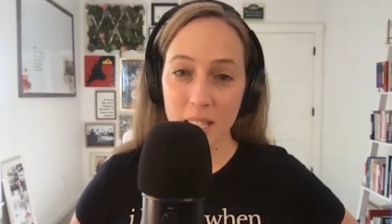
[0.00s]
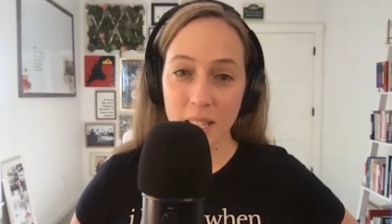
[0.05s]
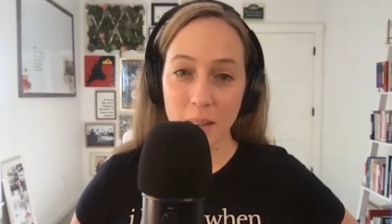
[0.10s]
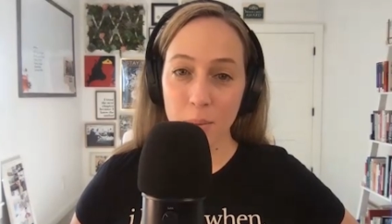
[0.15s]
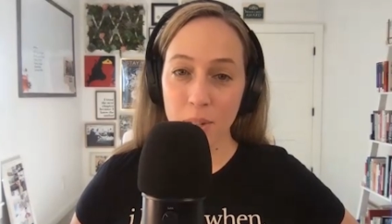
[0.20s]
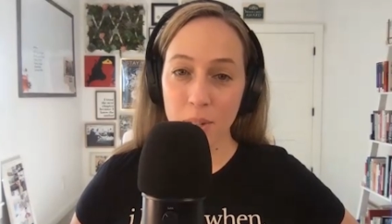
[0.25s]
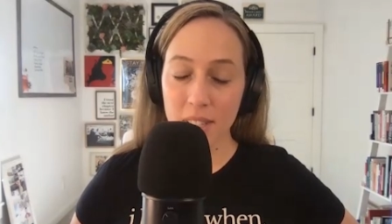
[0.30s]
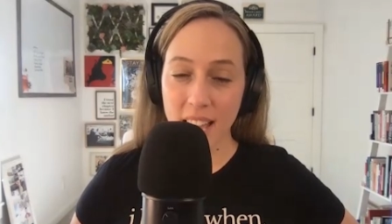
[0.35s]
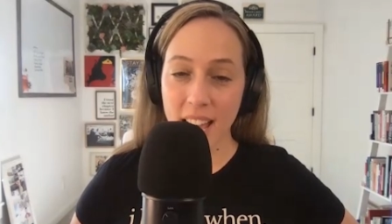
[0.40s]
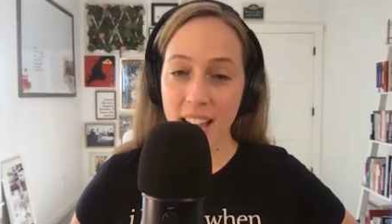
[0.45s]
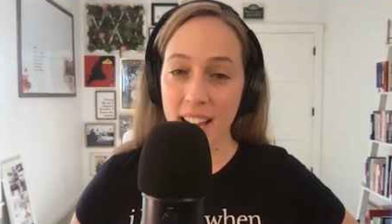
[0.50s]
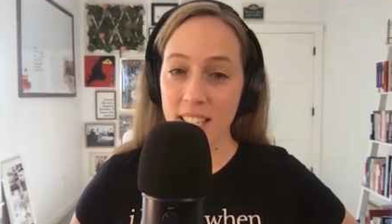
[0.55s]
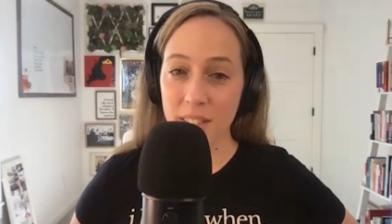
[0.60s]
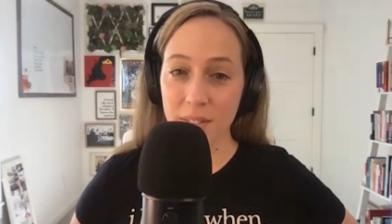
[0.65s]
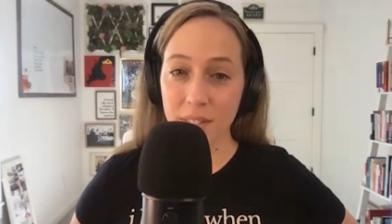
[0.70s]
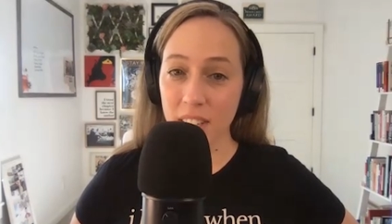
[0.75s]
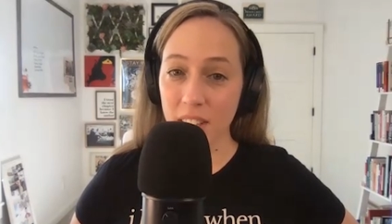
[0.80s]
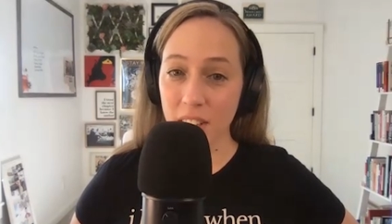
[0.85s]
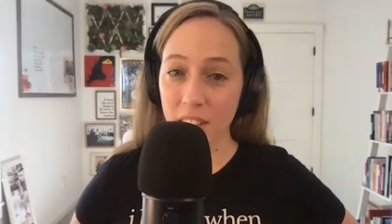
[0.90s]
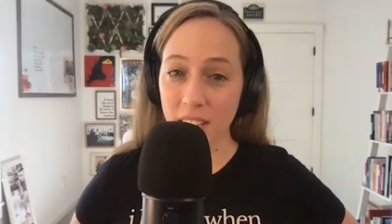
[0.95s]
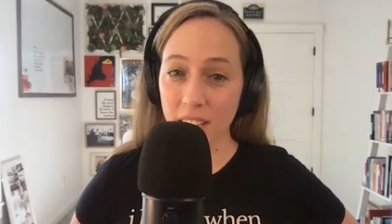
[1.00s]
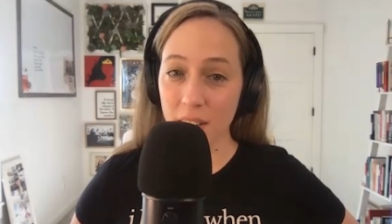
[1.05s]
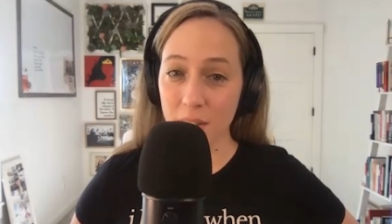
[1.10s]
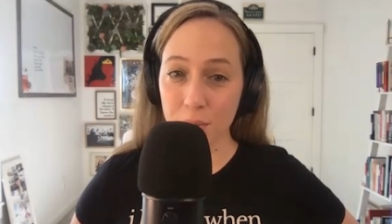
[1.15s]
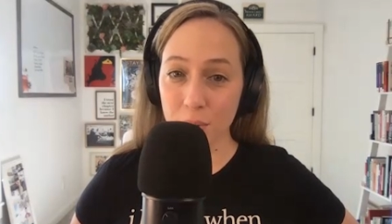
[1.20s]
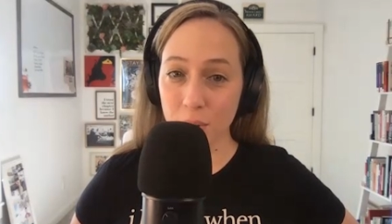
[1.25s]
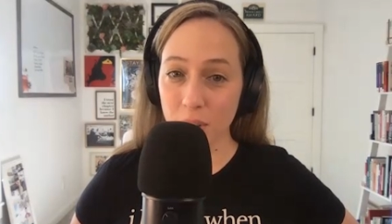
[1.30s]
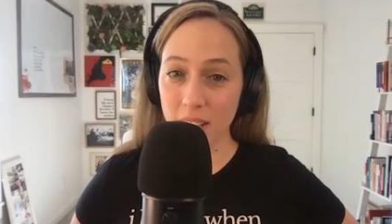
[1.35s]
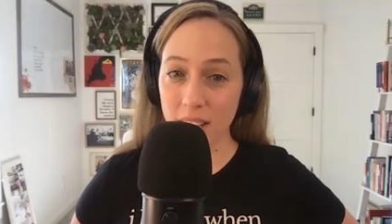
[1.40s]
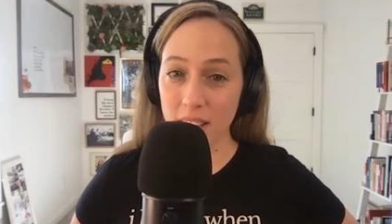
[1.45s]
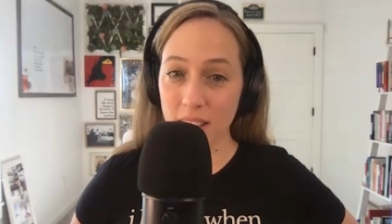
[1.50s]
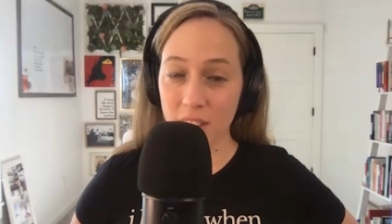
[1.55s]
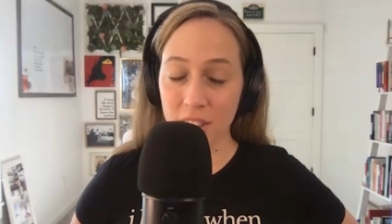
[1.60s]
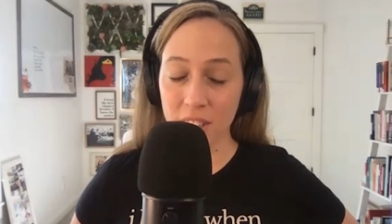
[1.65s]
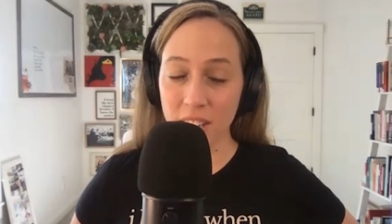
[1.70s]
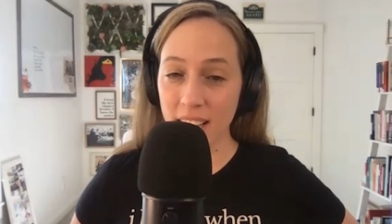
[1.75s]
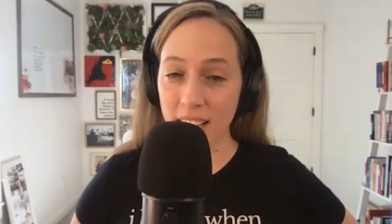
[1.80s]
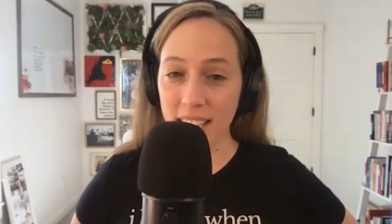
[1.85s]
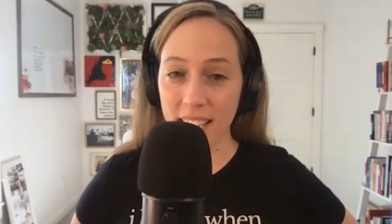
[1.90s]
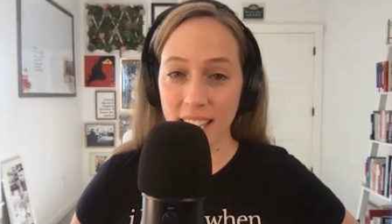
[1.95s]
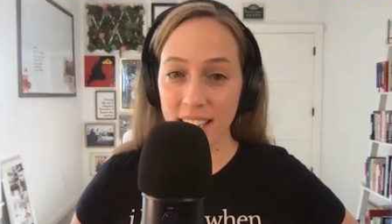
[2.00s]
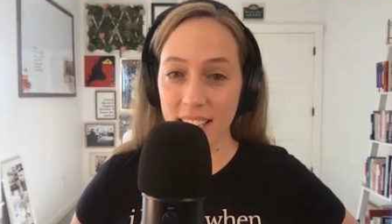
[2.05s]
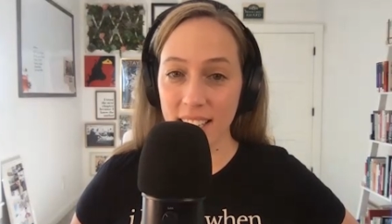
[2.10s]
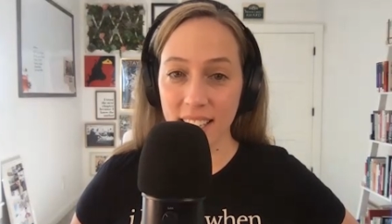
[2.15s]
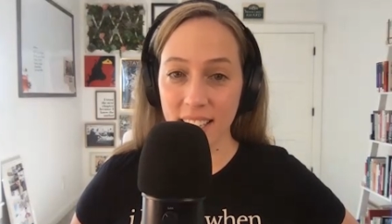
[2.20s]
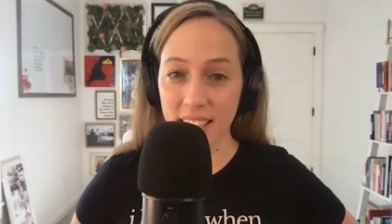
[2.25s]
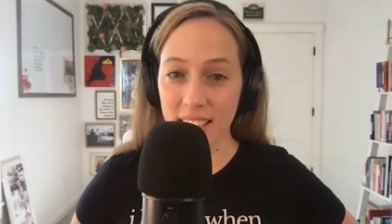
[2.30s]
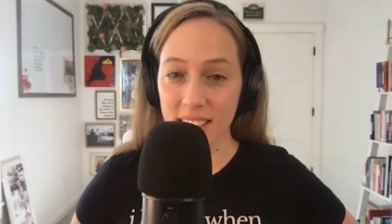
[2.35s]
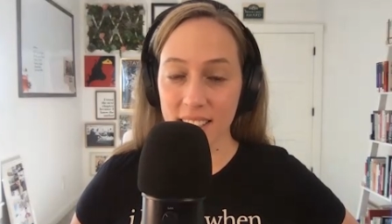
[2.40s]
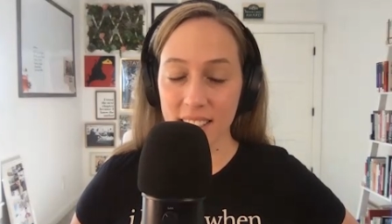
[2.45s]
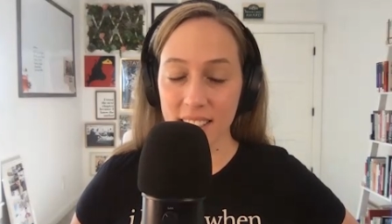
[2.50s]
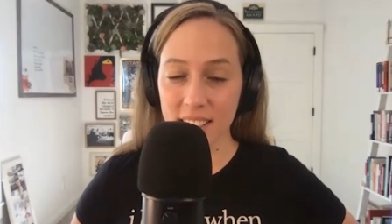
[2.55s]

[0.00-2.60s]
someone's actively looking for it, they're not getting it.